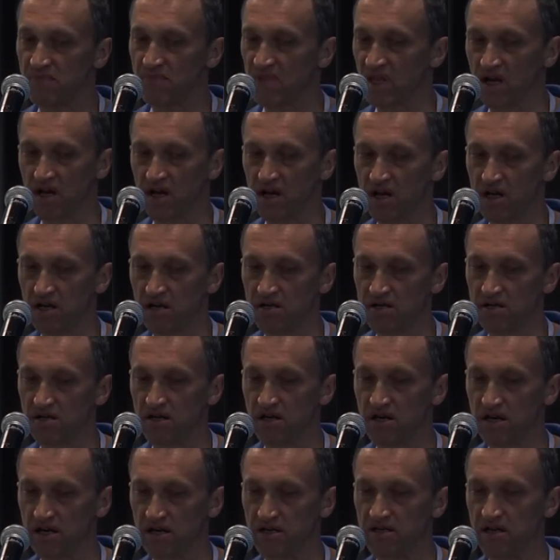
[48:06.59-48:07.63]
I,
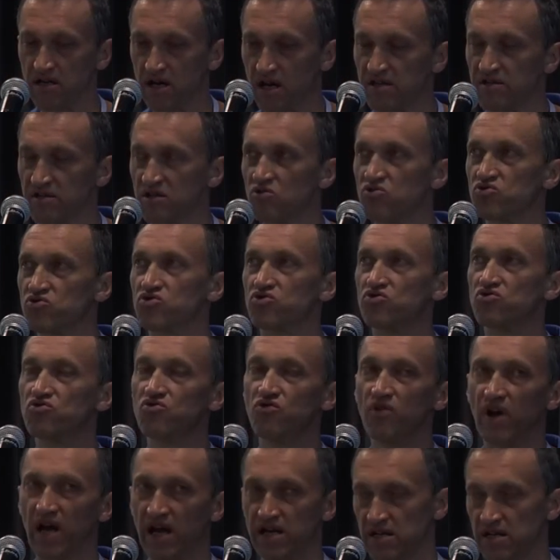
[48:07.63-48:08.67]
I, I know two
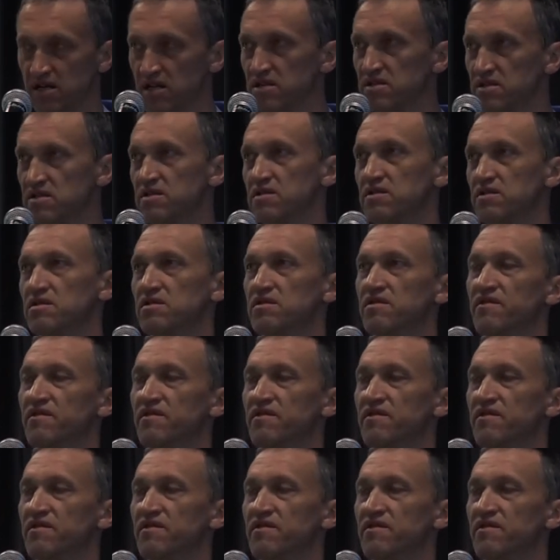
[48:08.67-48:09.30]
athletes,